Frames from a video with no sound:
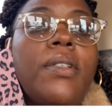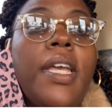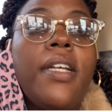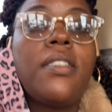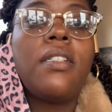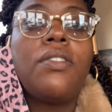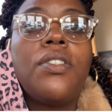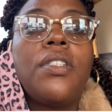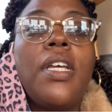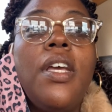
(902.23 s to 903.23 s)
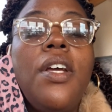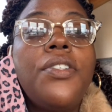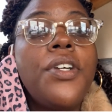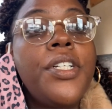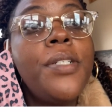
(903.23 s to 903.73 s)
gas station
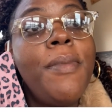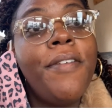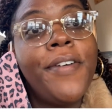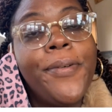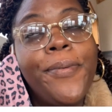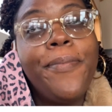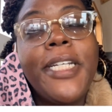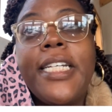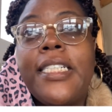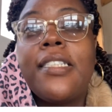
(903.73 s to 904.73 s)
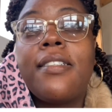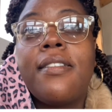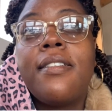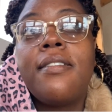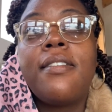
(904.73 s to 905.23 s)
charging my phone because
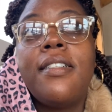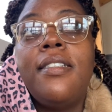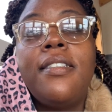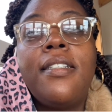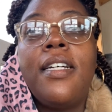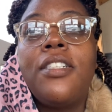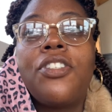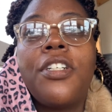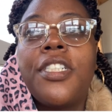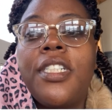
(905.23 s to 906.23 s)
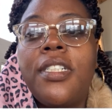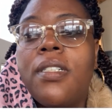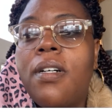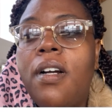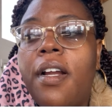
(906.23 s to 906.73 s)
it is not charging in the
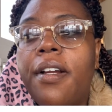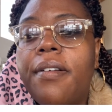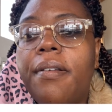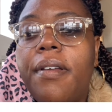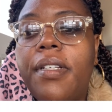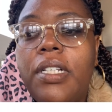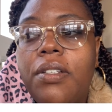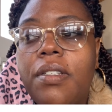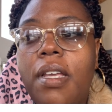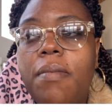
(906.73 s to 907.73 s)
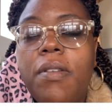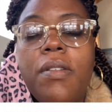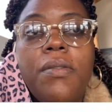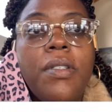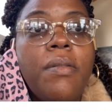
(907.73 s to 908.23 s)
car. It just keeps
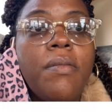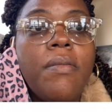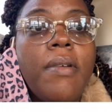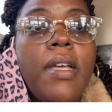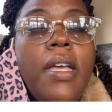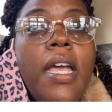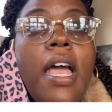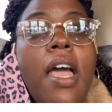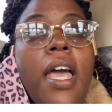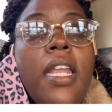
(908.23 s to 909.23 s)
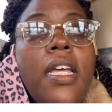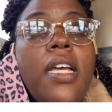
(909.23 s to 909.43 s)
losing and I,